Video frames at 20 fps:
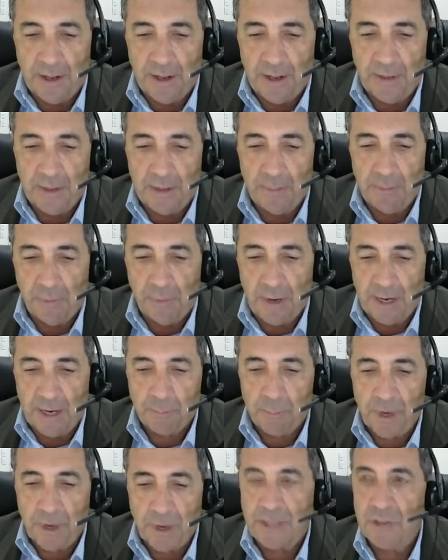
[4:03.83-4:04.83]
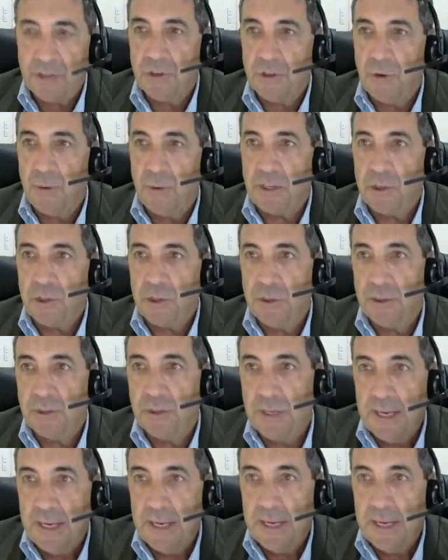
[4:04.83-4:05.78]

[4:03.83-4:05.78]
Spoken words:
the practice directions